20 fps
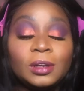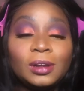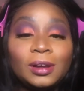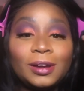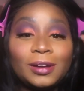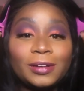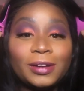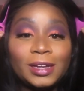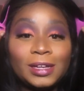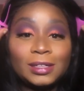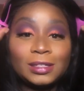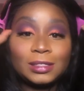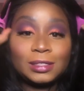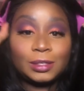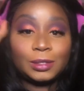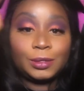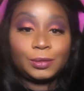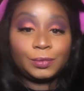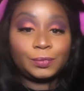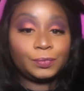All right,
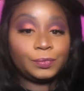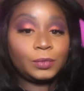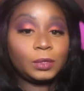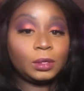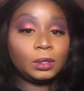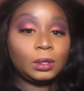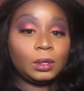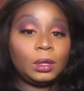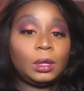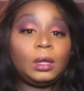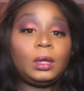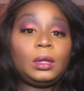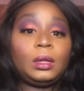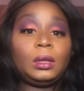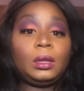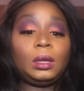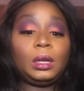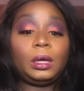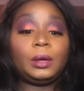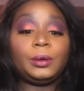so
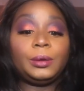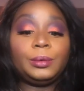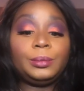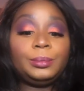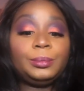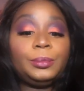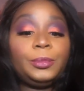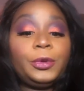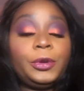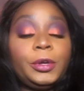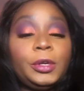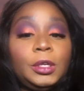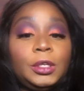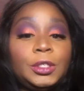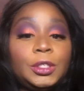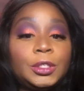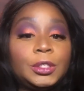now we're gonna just